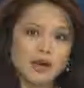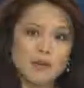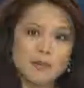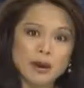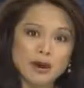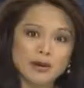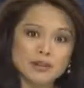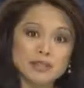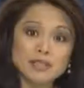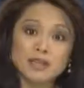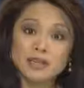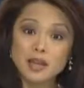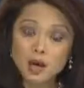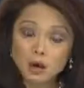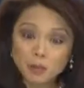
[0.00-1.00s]
Now, parents
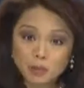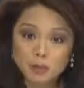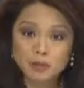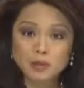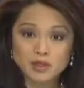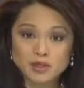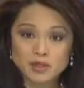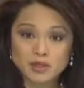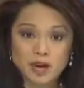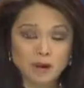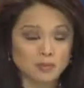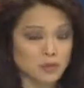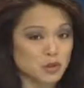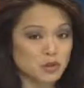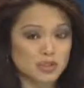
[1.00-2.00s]
can help put a
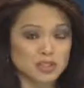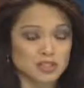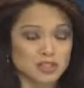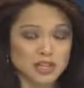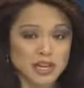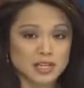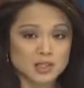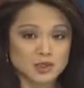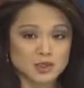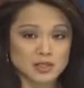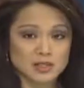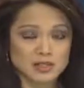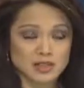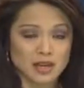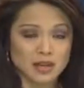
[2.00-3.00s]
stop to this
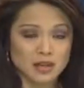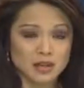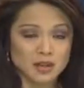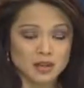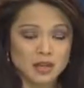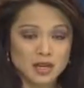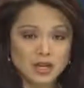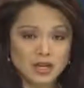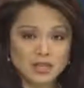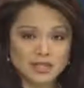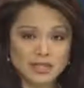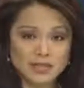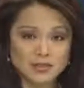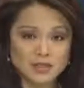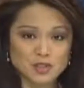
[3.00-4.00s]
dangerous cycle.
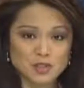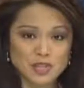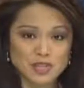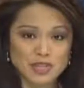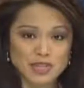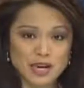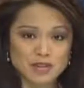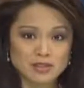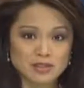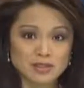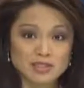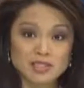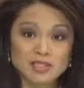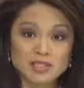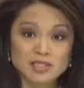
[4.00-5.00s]
ten T V's Tracy
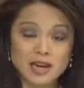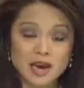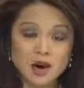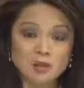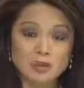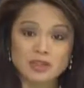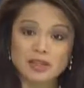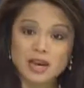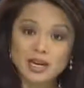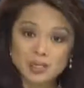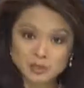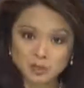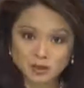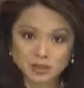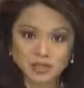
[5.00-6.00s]
Townsend sits down with an
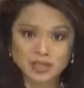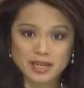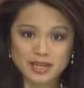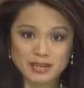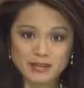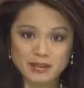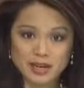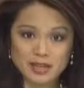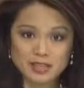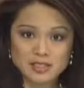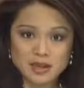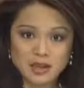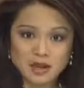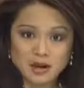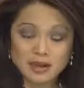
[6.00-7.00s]
expert to get
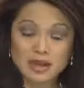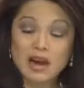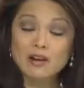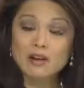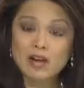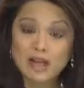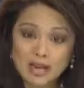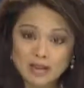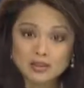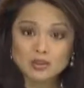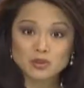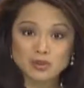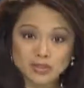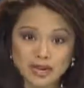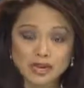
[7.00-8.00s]
advice on how to
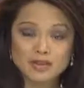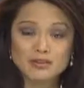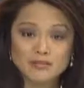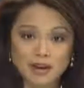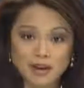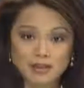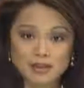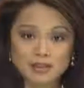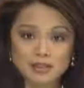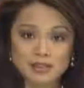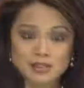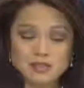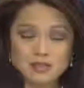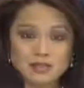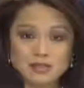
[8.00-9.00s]
handle dating
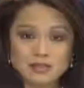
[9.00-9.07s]
violence.